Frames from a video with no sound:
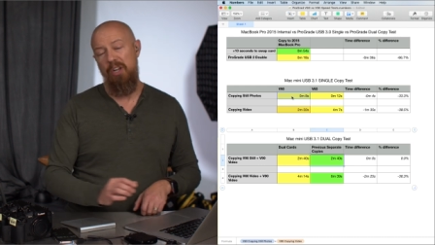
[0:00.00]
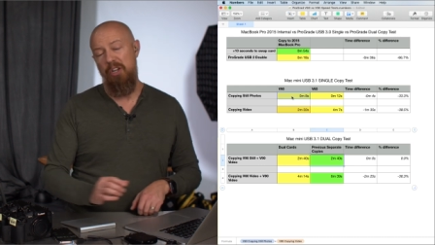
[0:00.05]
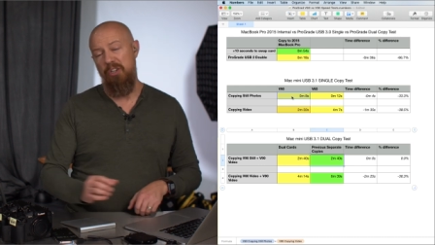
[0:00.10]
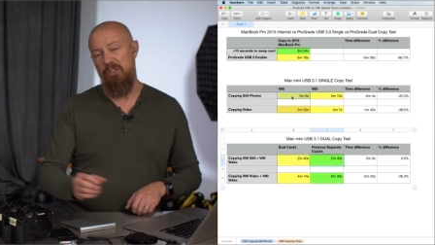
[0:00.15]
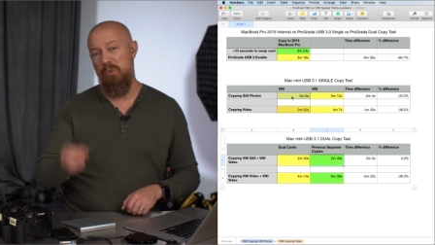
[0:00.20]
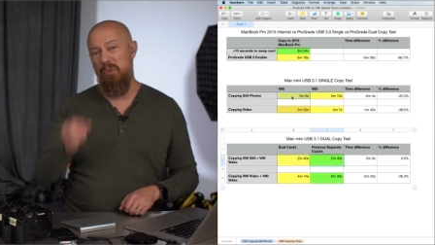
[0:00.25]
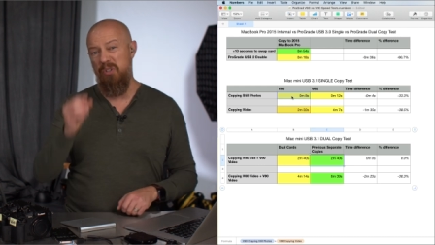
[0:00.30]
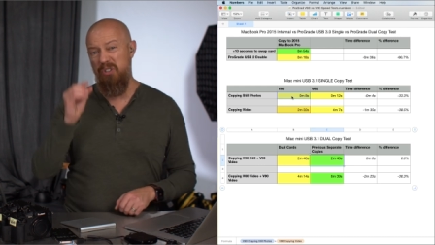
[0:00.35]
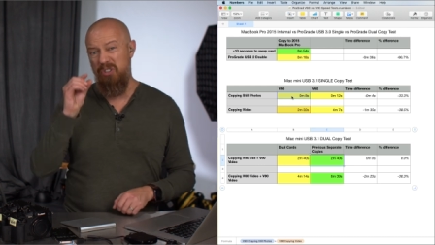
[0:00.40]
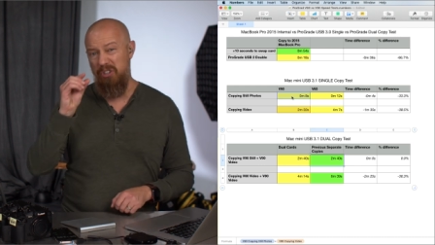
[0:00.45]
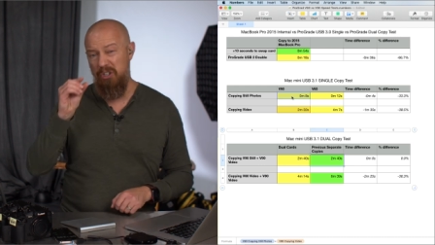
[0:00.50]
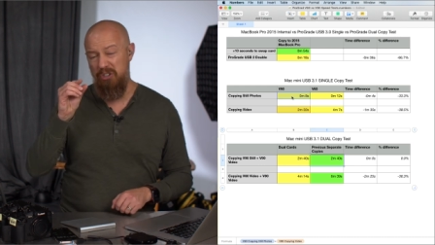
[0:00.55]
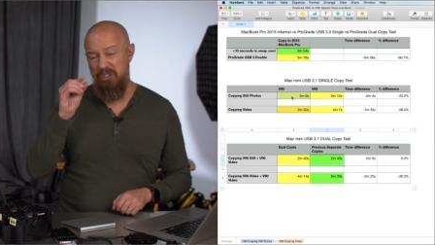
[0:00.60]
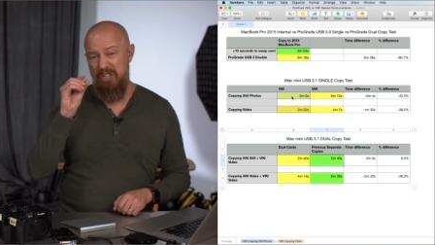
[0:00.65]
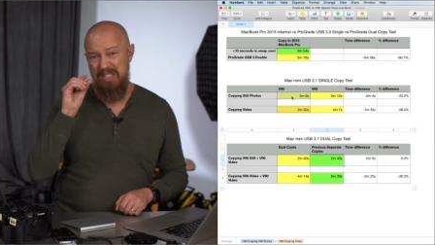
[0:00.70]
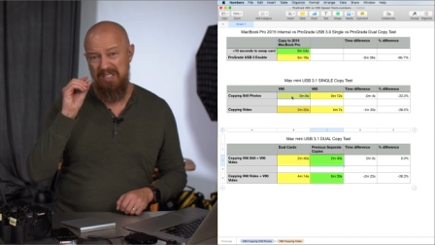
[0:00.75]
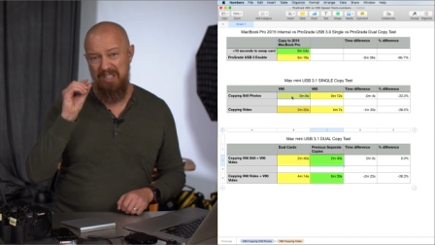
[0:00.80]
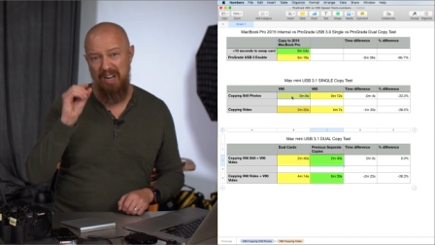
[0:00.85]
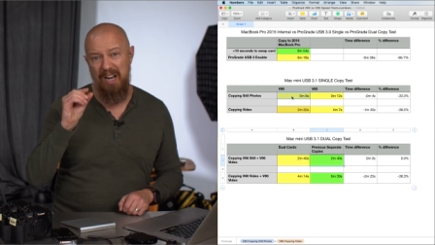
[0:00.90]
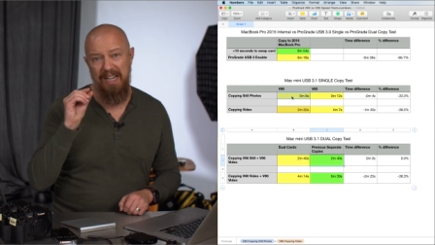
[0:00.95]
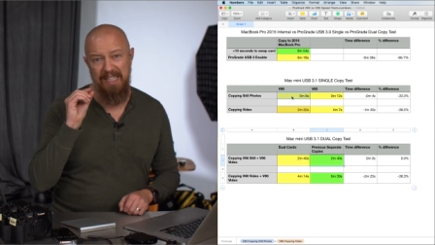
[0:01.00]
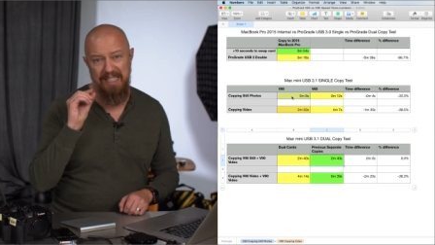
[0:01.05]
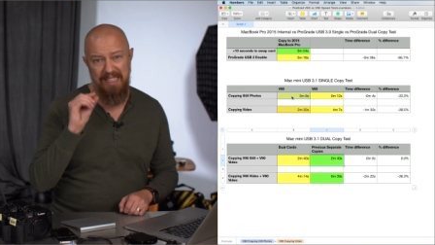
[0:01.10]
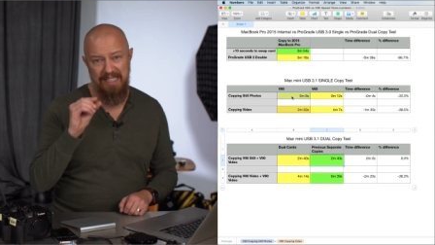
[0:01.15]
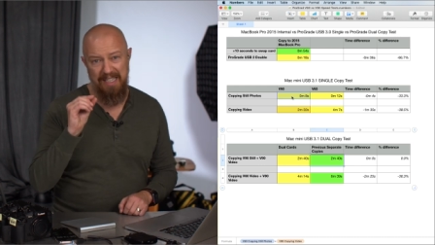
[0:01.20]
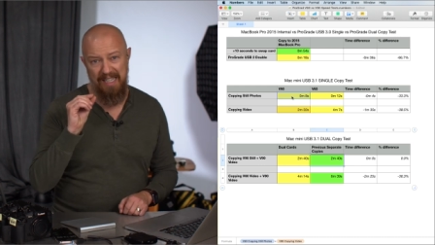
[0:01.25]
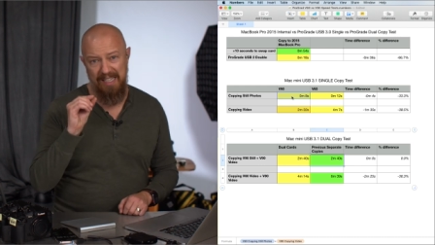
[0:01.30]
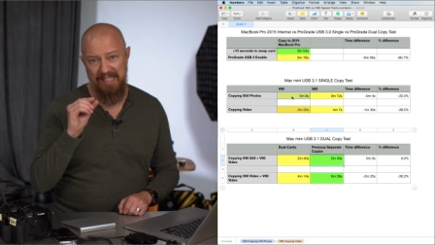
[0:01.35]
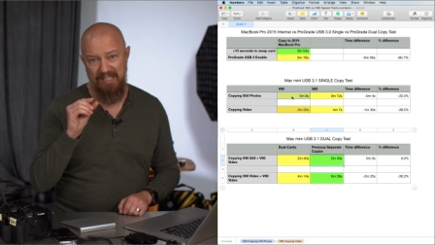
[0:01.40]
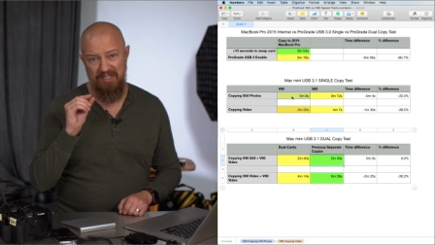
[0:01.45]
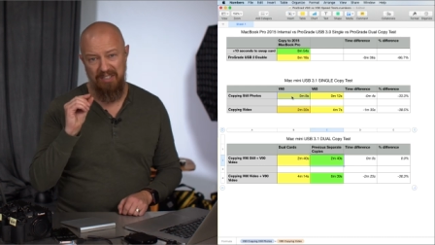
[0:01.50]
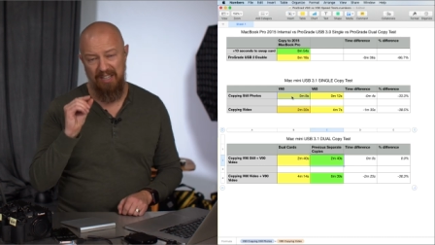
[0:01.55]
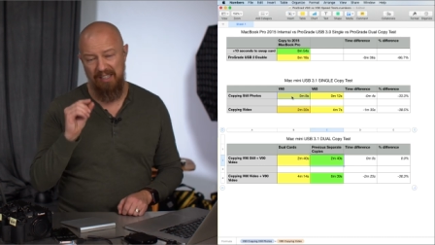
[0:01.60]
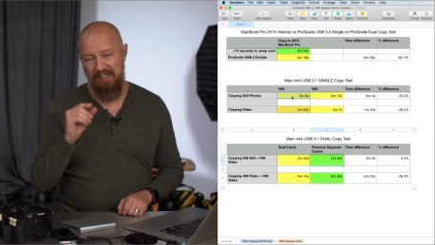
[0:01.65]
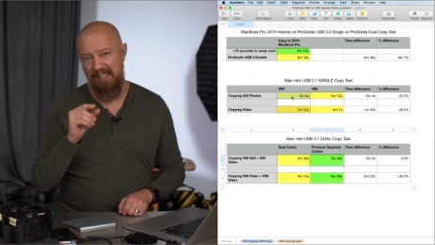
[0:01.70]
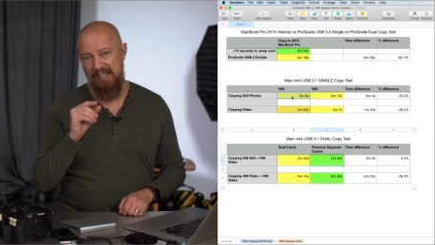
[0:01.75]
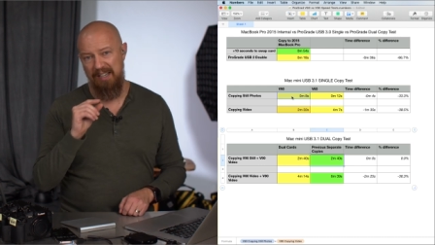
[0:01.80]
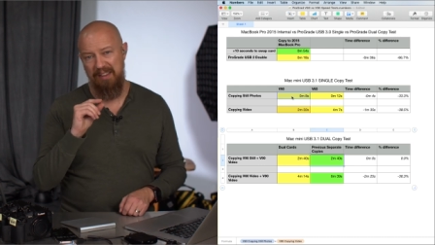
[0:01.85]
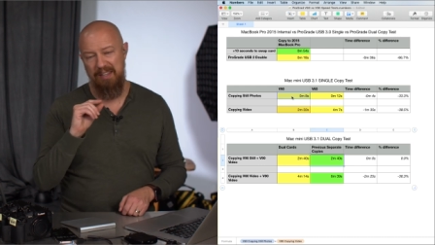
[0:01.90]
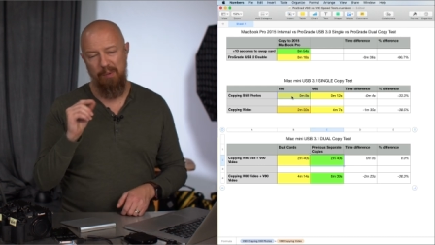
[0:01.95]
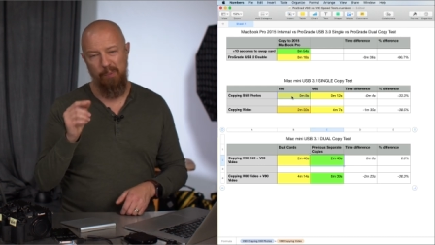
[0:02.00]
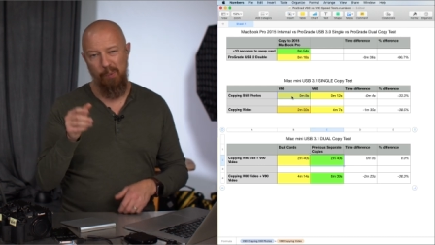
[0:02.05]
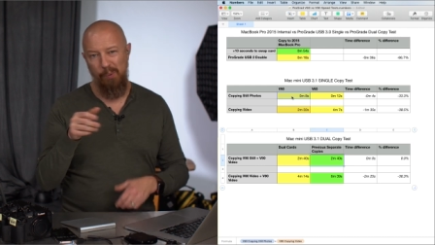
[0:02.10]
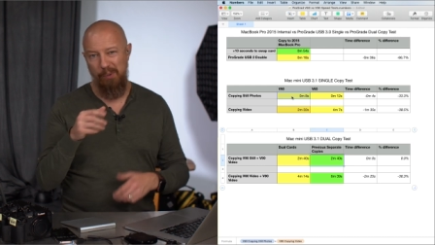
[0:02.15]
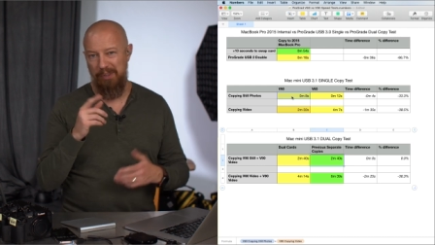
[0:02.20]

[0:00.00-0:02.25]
So it's such a tiny data set that I think we're